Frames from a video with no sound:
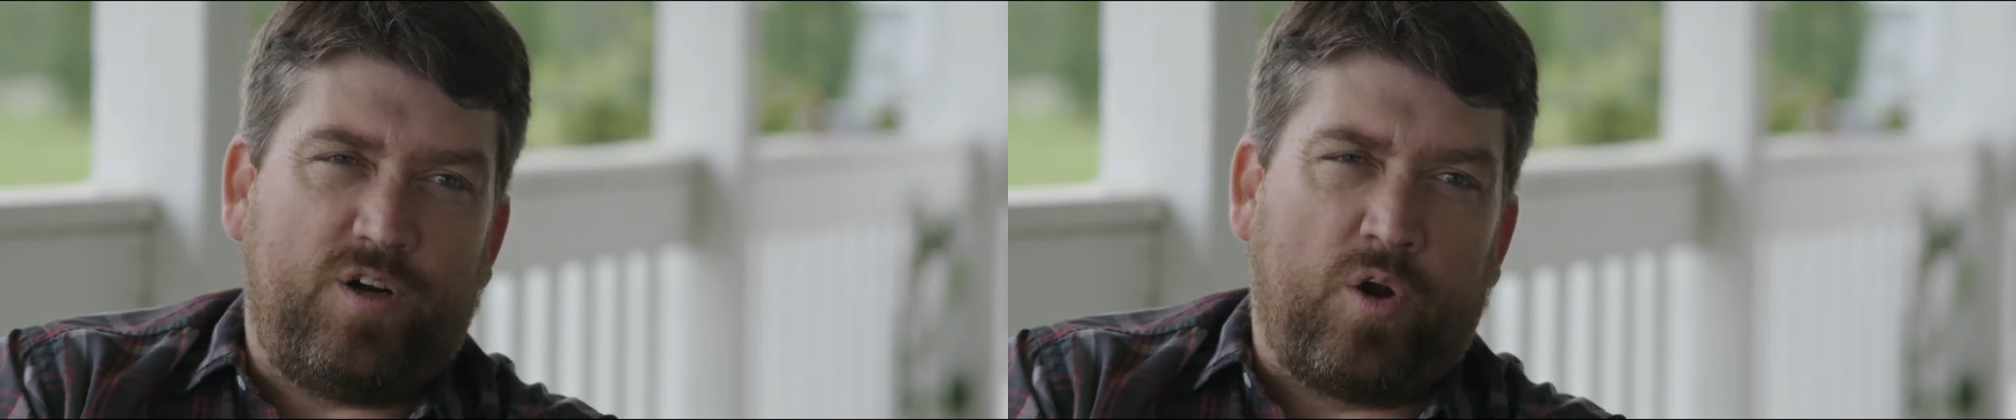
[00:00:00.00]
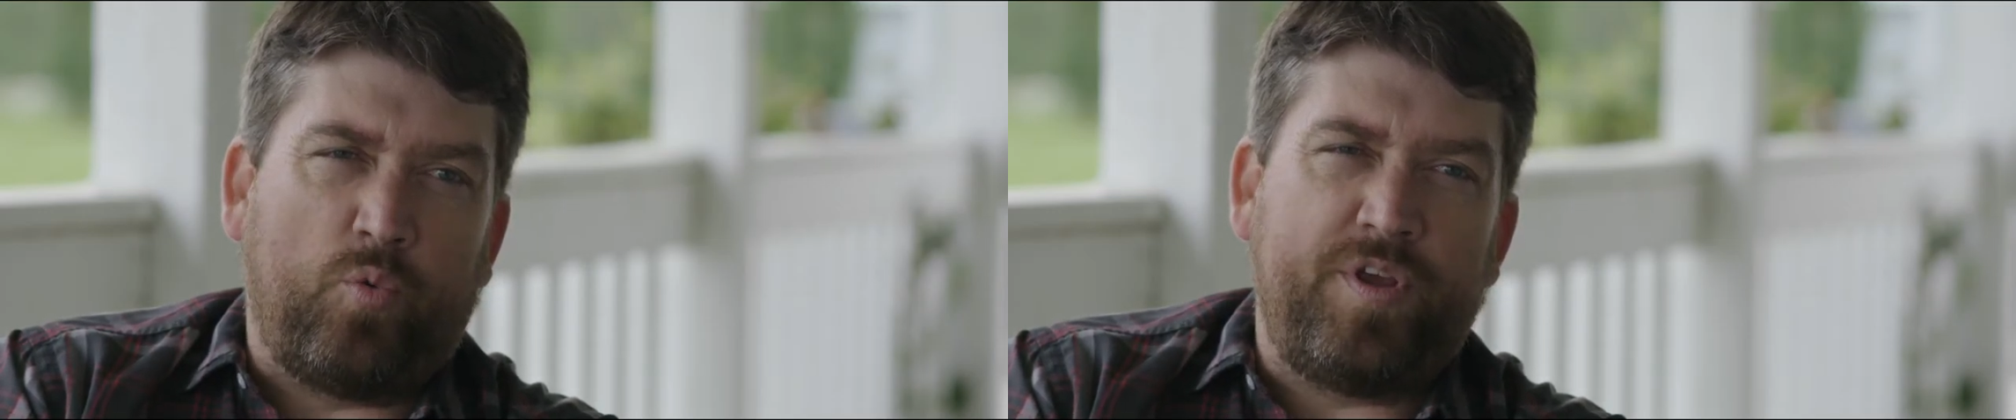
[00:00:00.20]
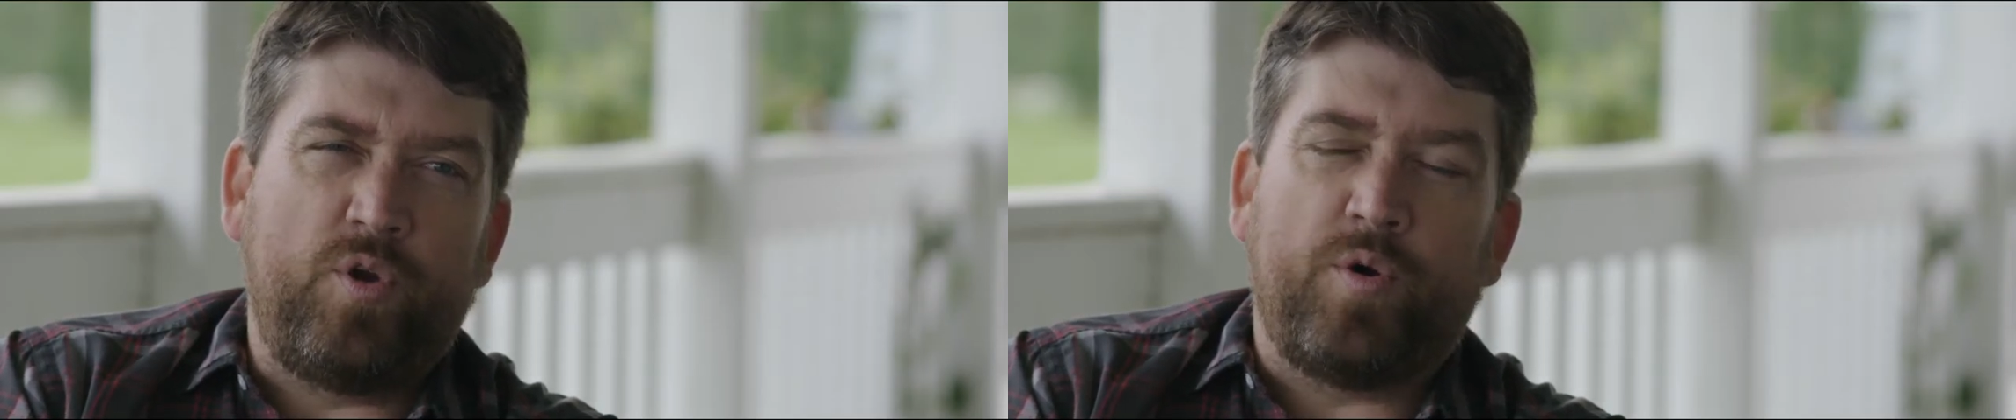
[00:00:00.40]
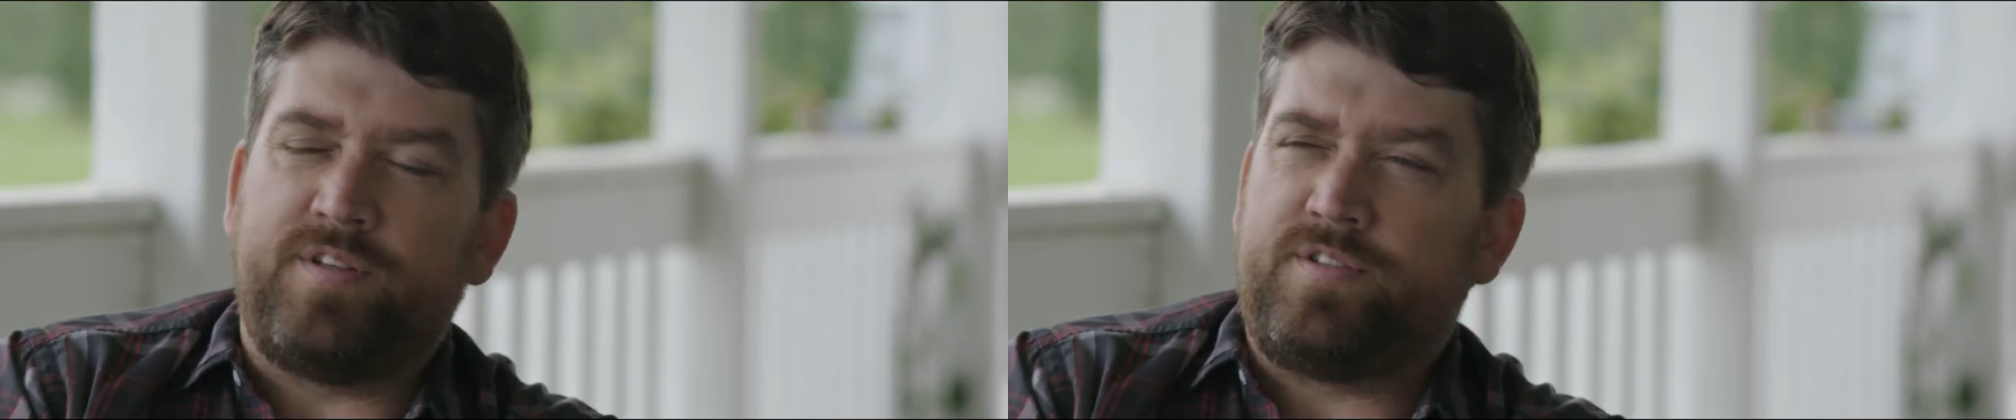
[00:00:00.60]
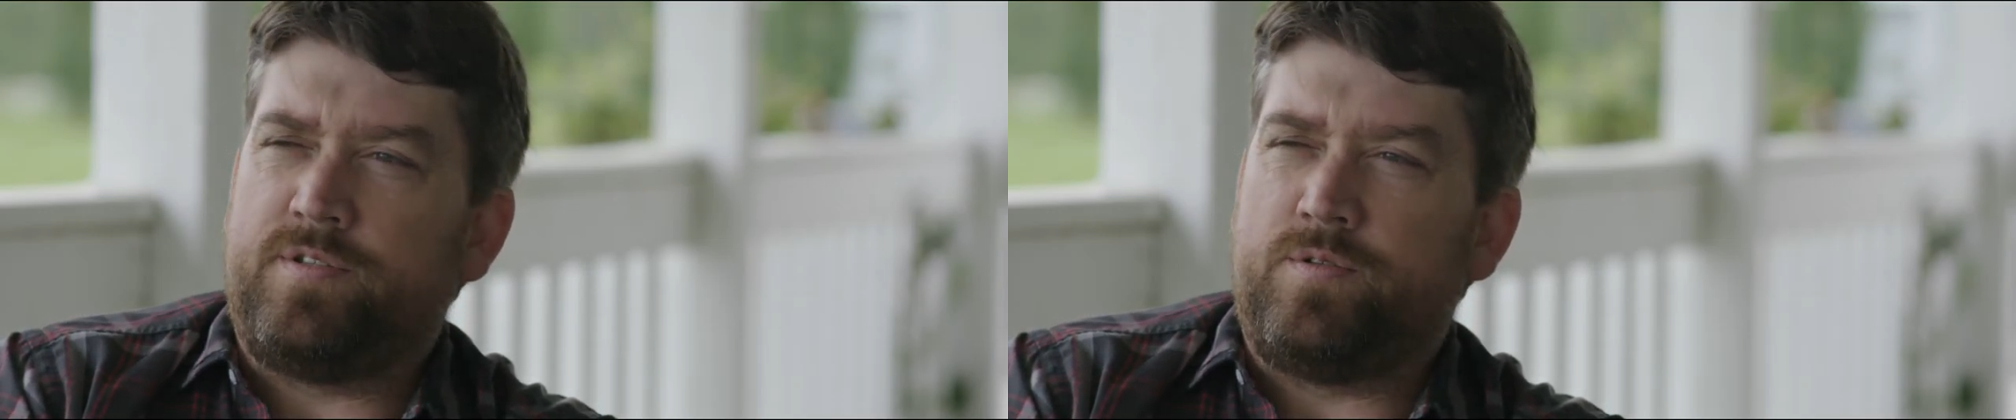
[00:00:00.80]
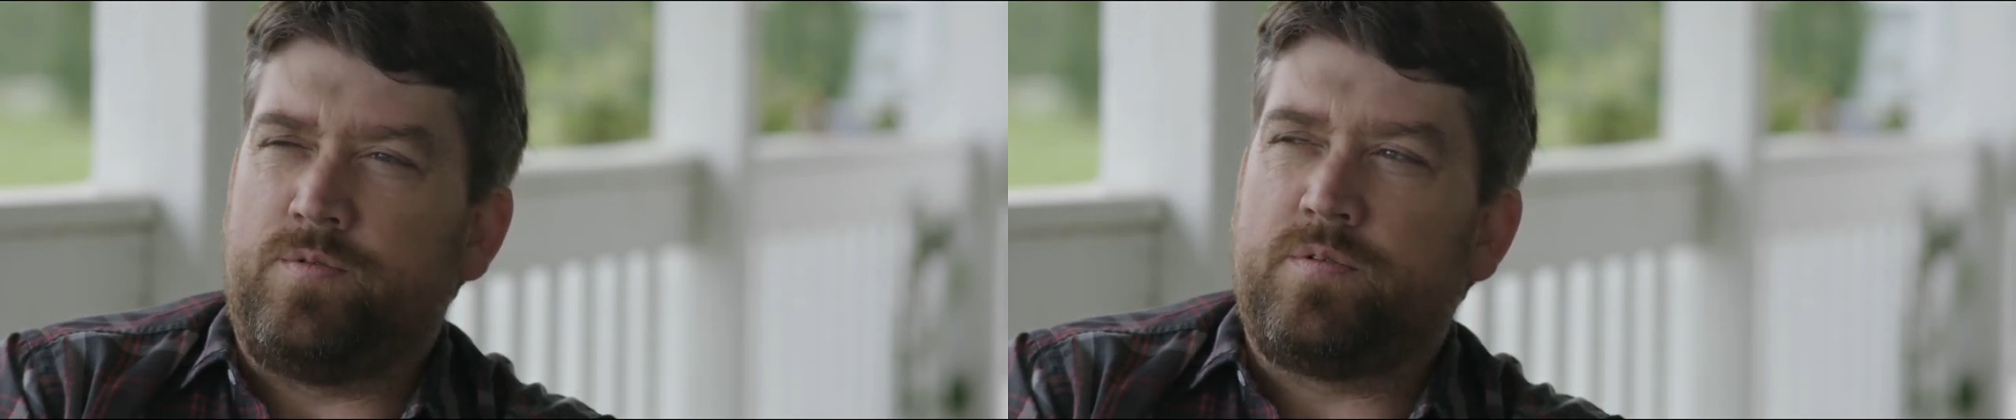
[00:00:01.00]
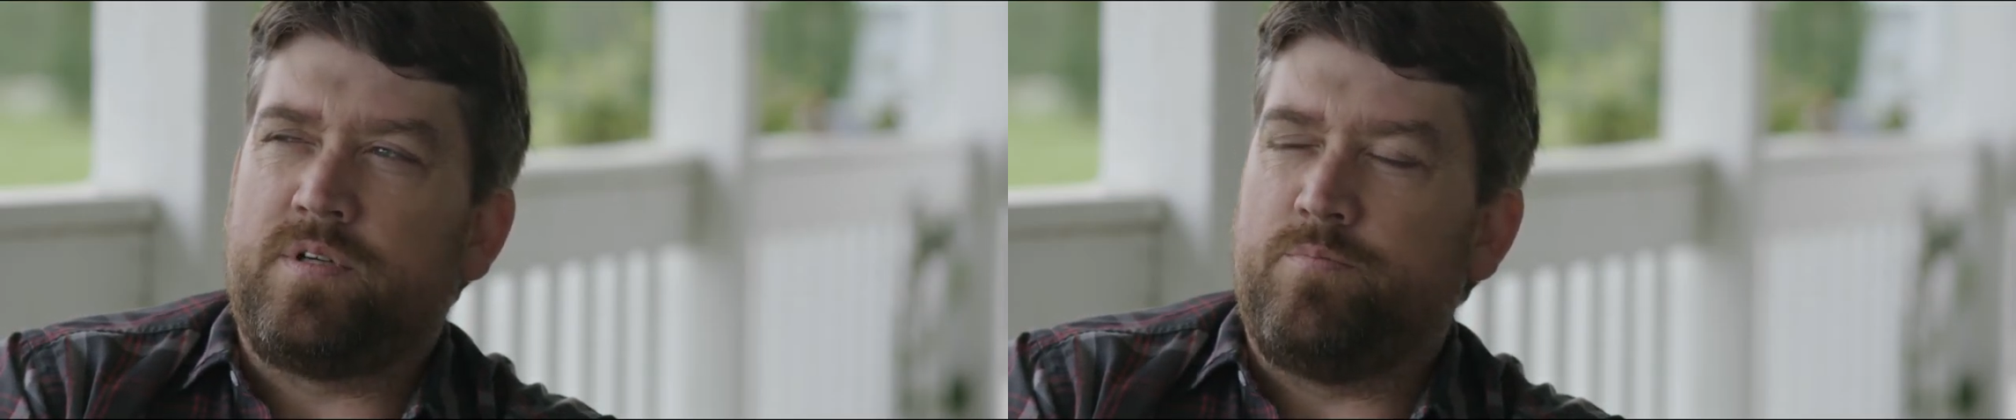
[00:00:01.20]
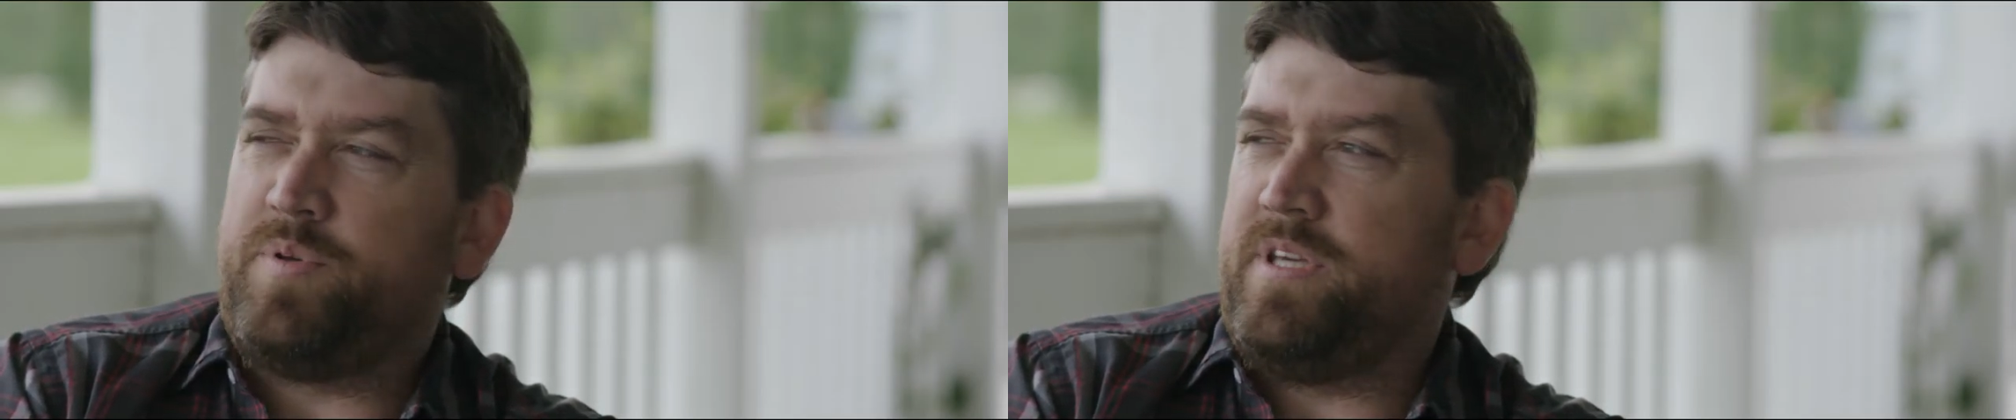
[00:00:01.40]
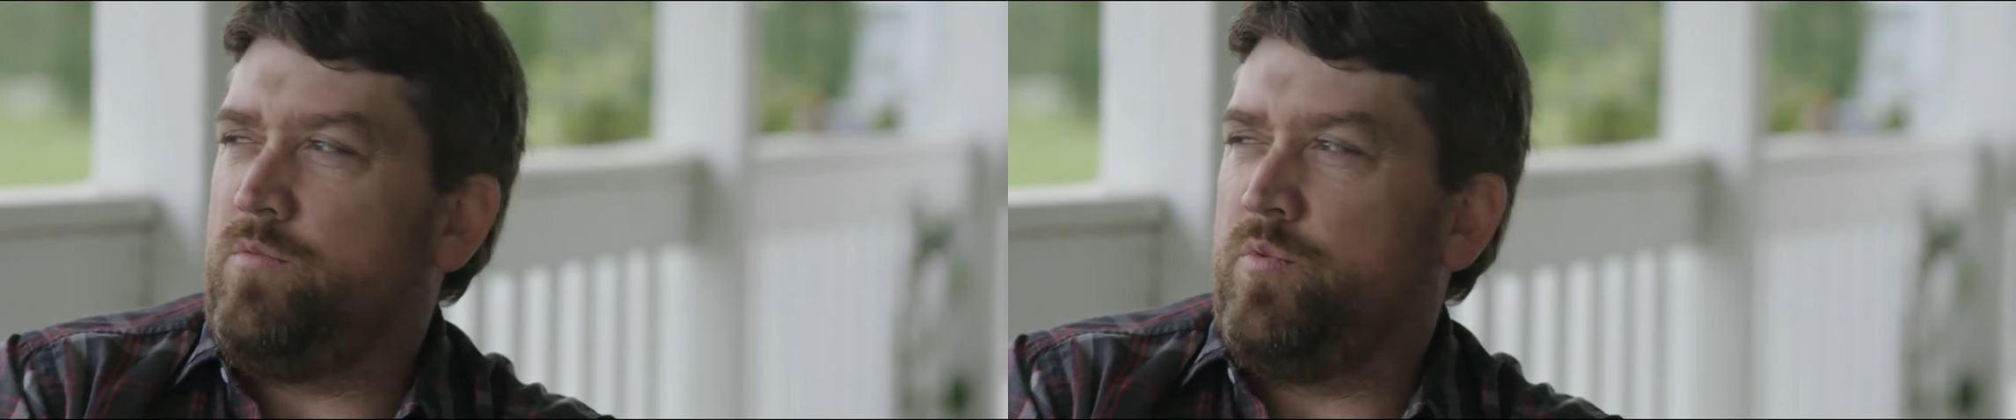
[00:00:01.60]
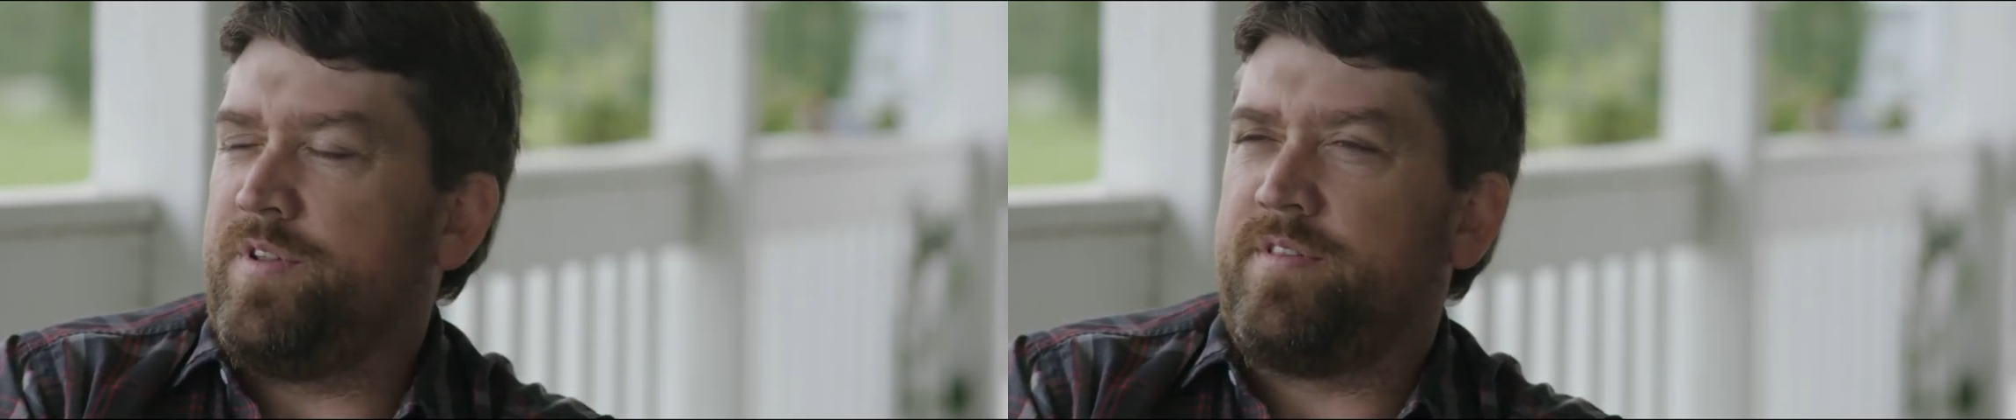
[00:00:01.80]
are we going to
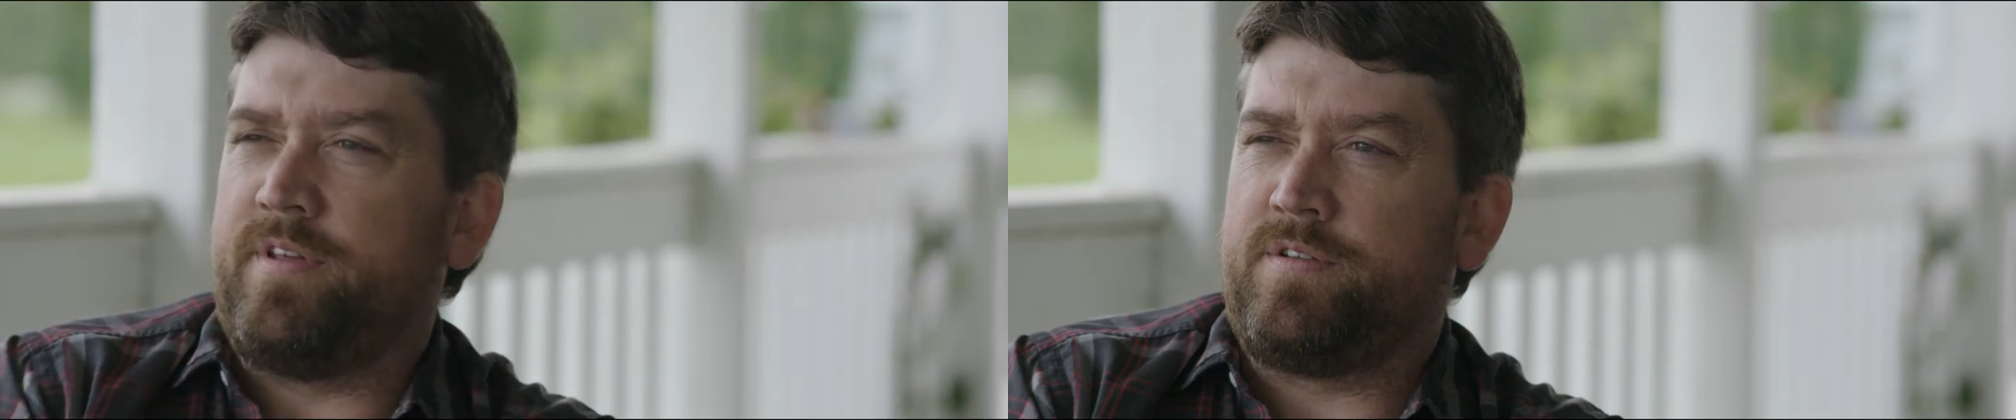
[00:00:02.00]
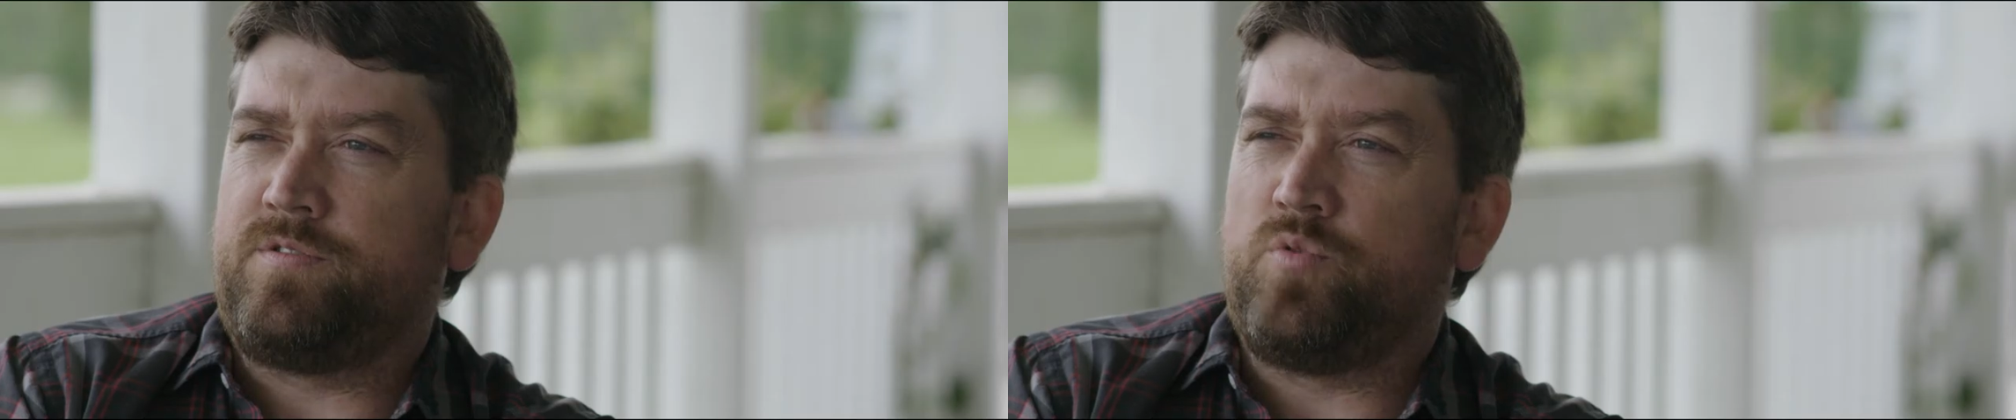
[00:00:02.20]
compete with the